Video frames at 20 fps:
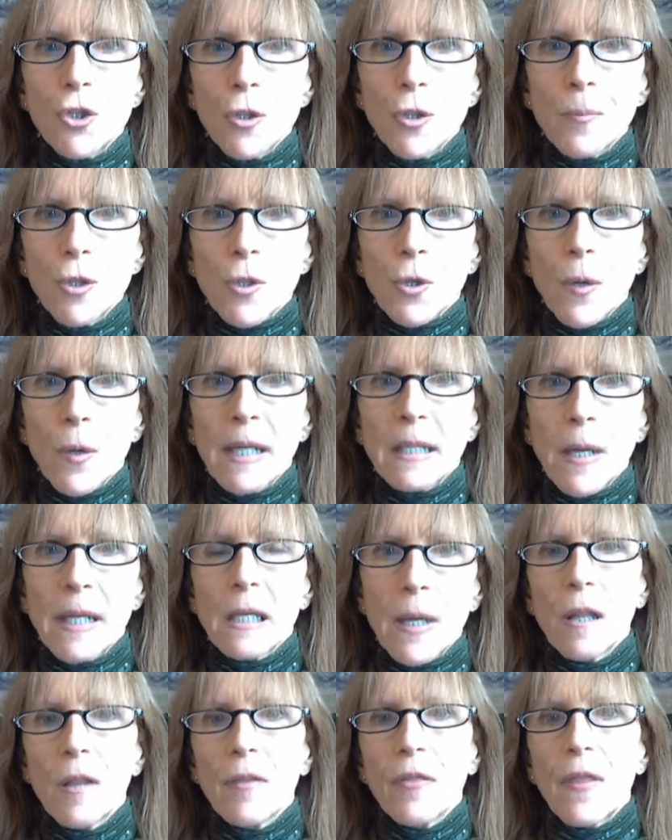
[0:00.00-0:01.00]
Jupiter and
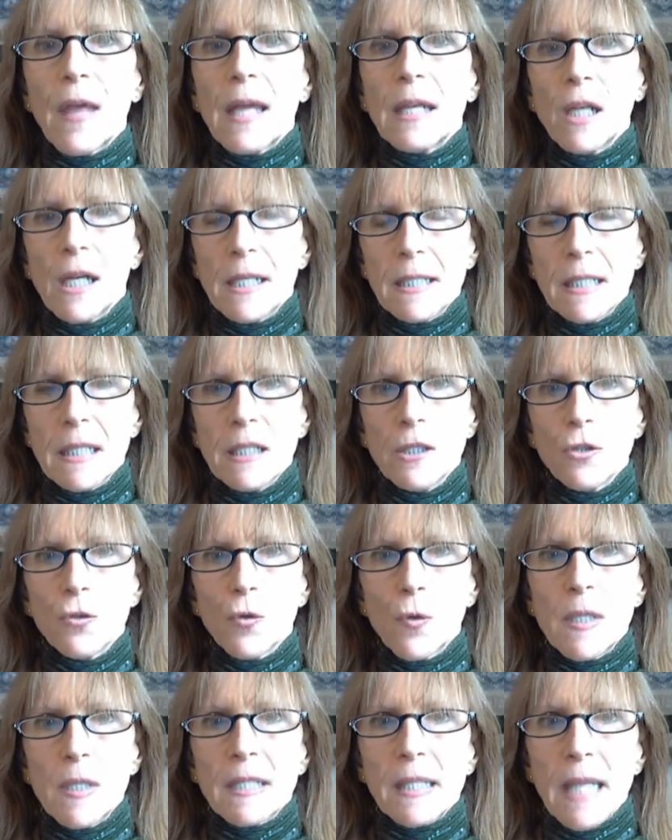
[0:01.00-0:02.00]
Lilith at 19
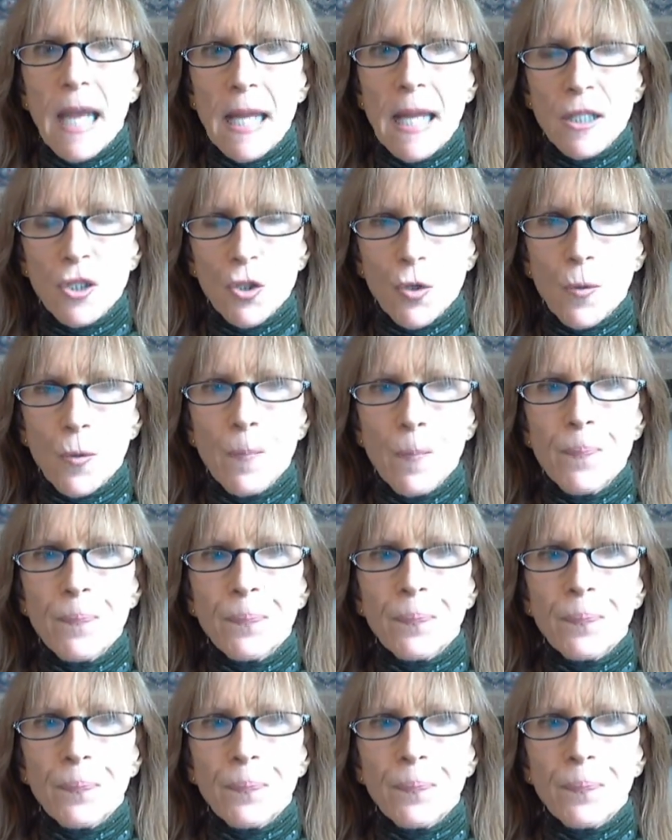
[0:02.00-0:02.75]
degrees Cancer.